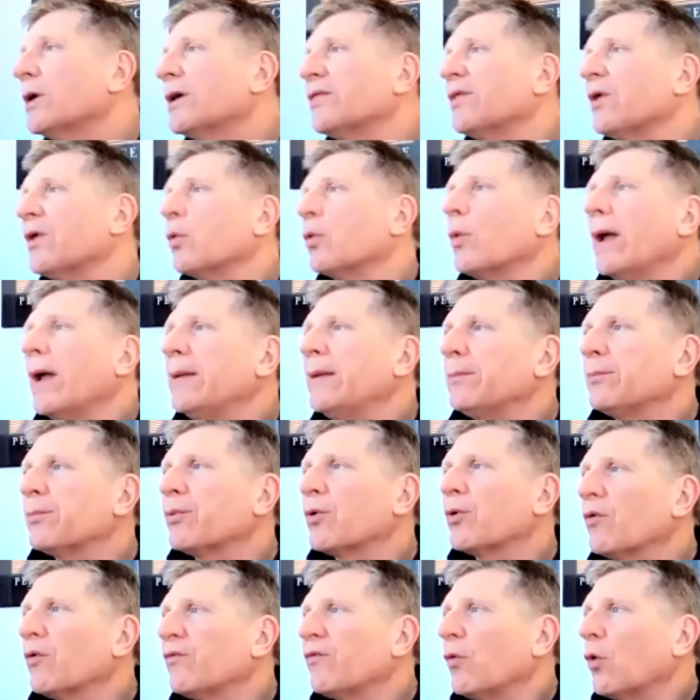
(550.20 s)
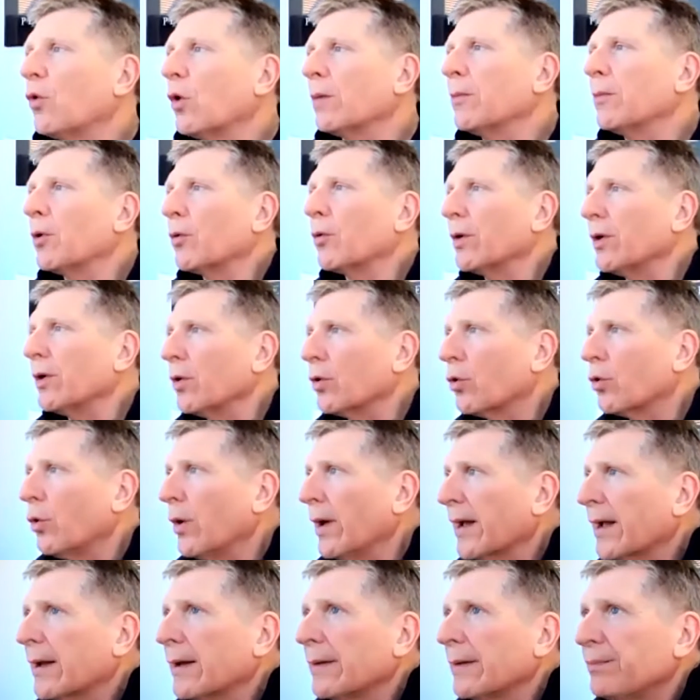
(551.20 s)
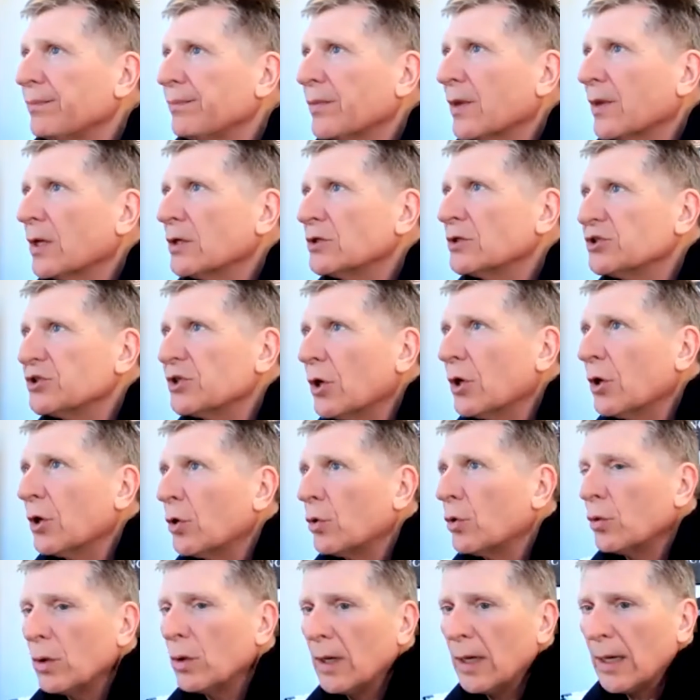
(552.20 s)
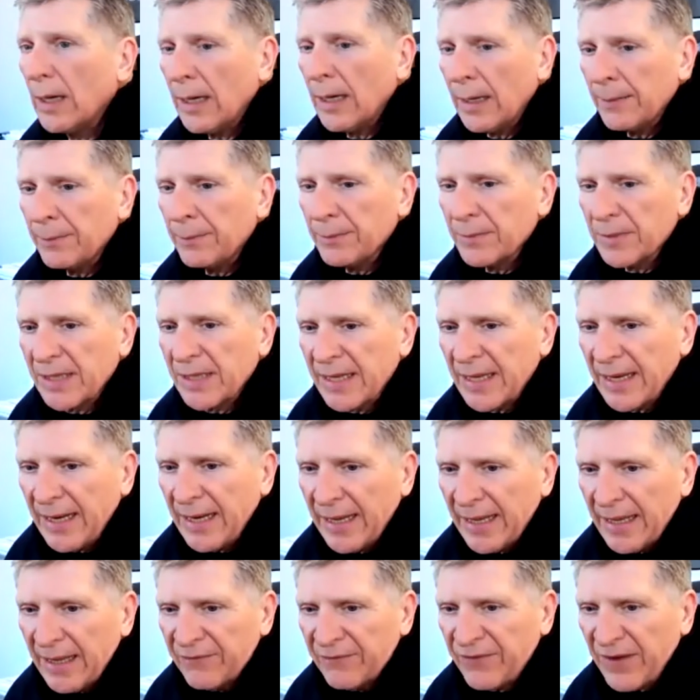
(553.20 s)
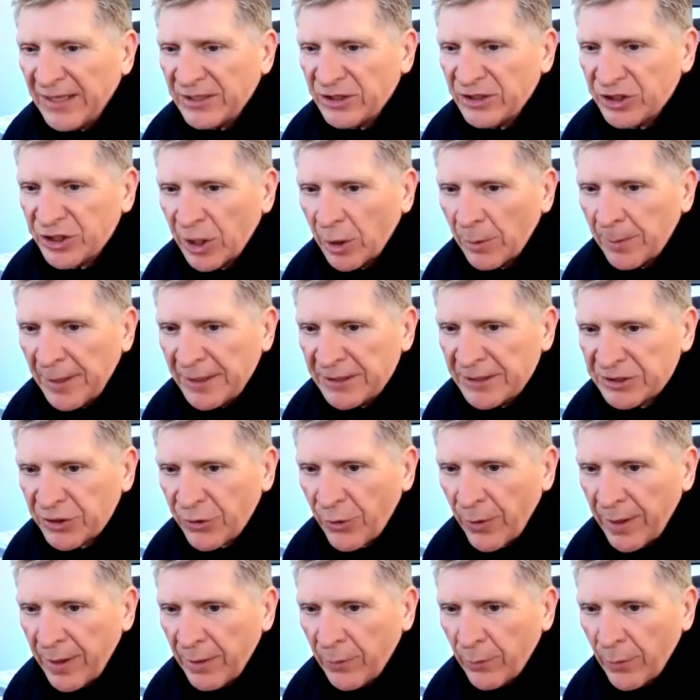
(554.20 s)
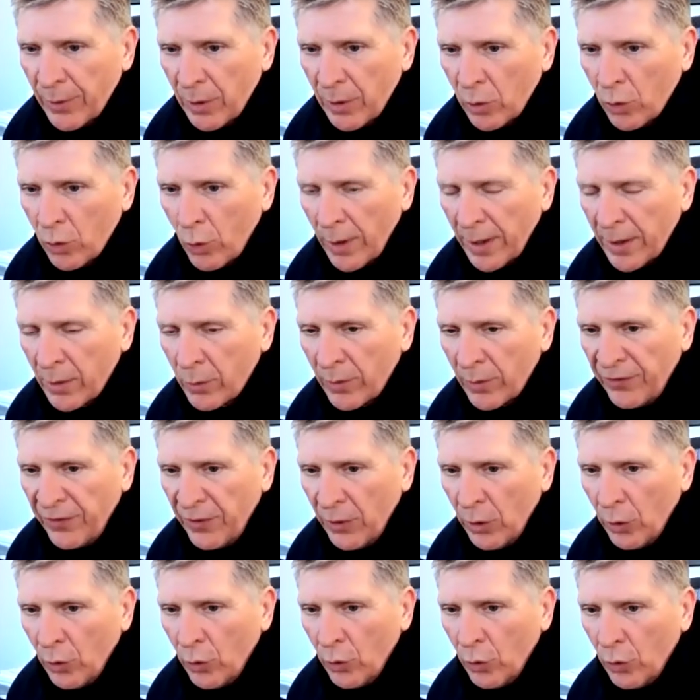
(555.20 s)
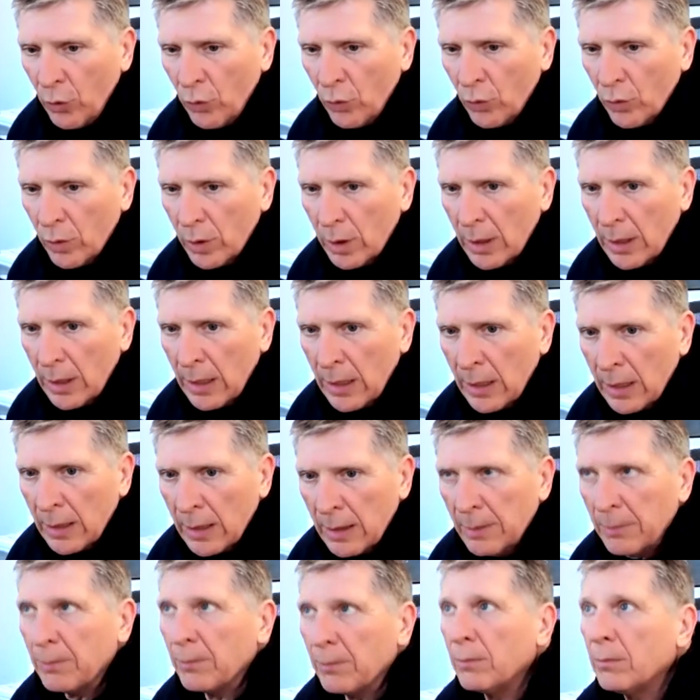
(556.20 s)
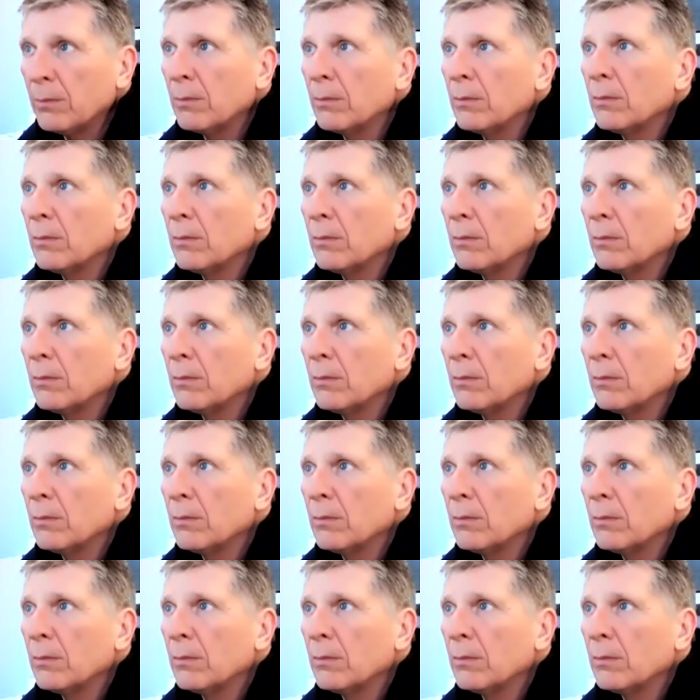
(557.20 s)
at the rent pro forma real quick. So if I share my screen real quick with you, can